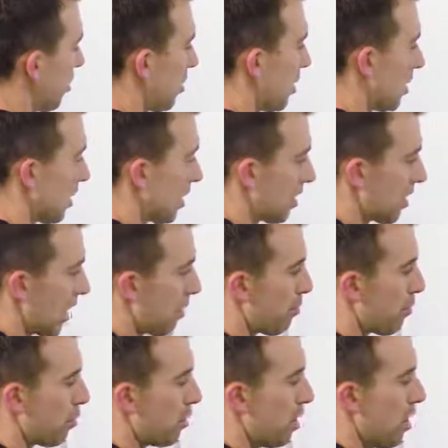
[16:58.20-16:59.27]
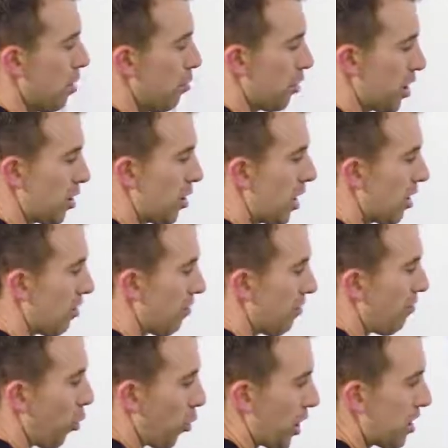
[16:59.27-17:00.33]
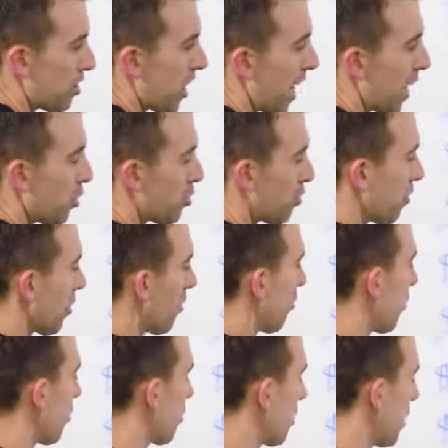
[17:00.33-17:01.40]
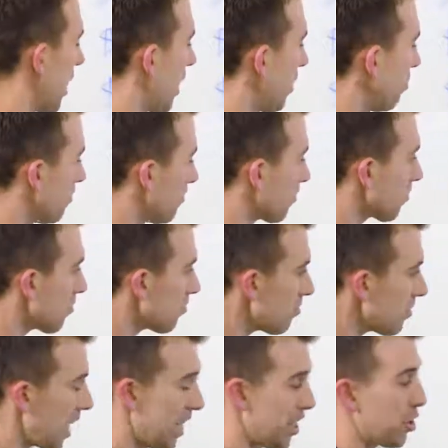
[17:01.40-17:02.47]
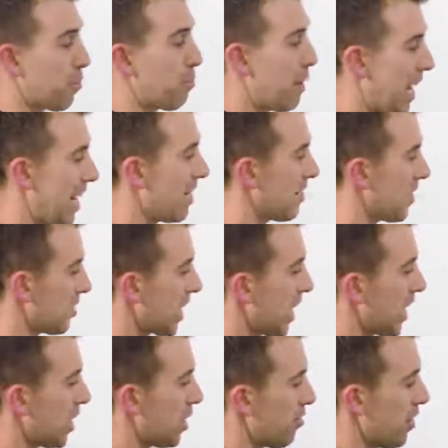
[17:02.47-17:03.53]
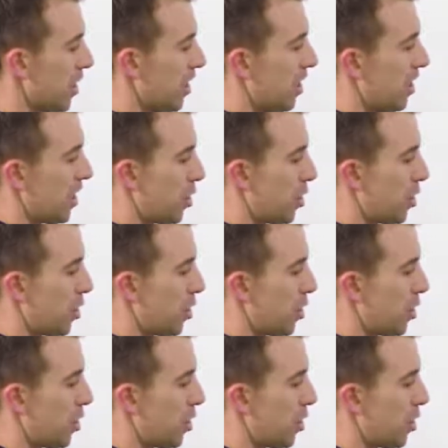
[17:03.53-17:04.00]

So, just as an example, when you hit 40 cycles for the first time and you're paid as executive,